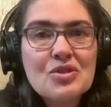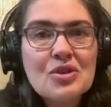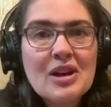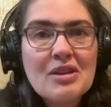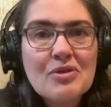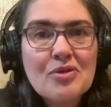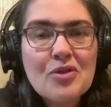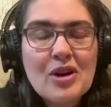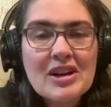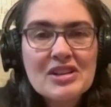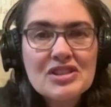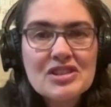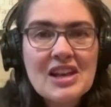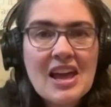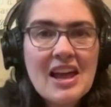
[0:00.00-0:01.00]
and His strength
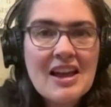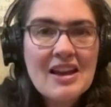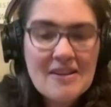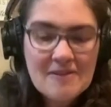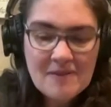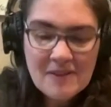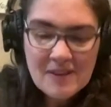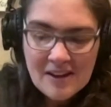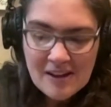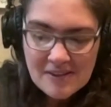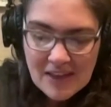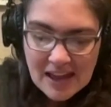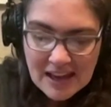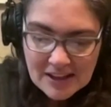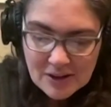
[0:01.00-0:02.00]
for each day, and
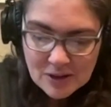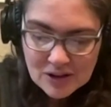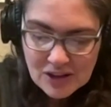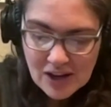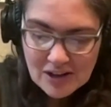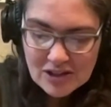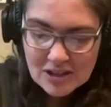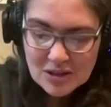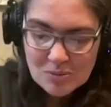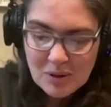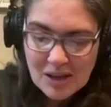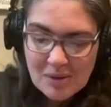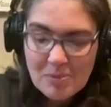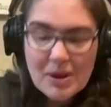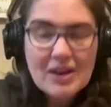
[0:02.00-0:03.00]
that includes not
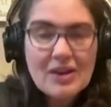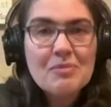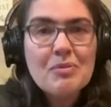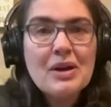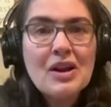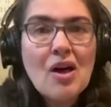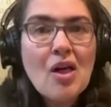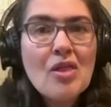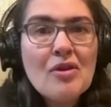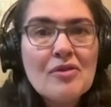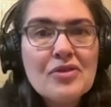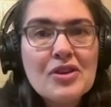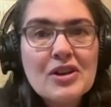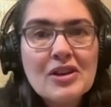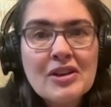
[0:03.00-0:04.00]
just me, but but
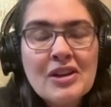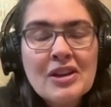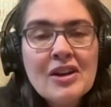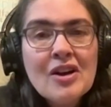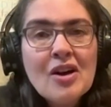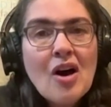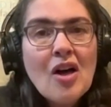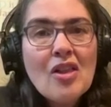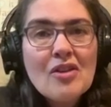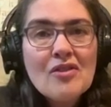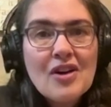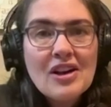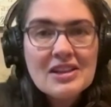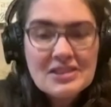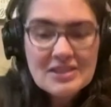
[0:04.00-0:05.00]
all of the
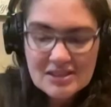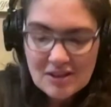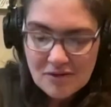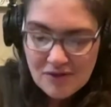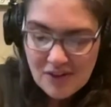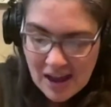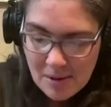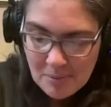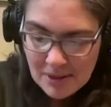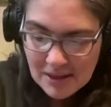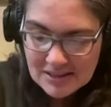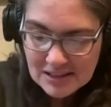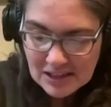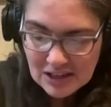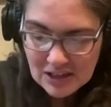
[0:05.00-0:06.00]
all of us as a
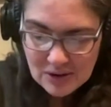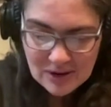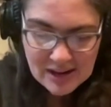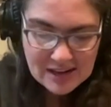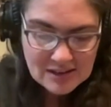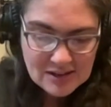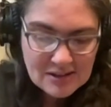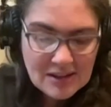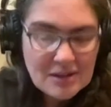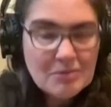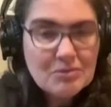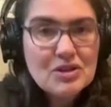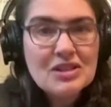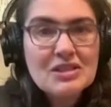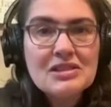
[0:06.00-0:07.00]
family, as a unit,
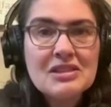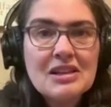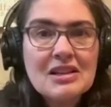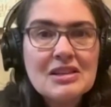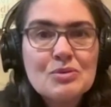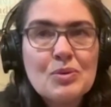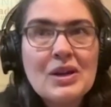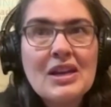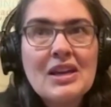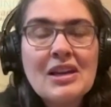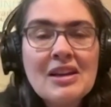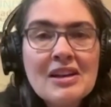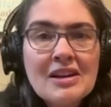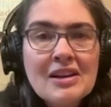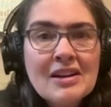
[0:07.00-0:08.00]
um, just as
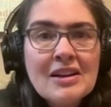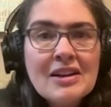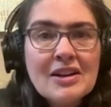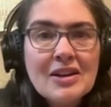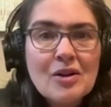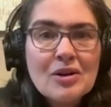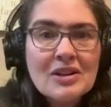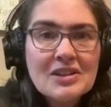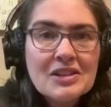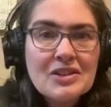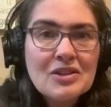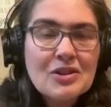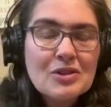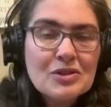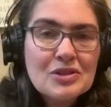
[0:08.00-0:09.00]
we, you know,
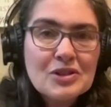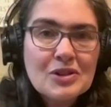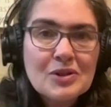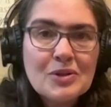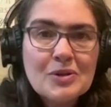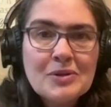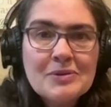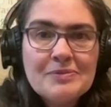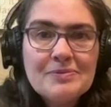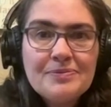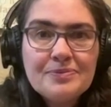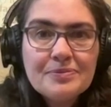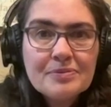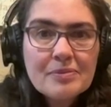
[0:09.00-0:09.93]
continue to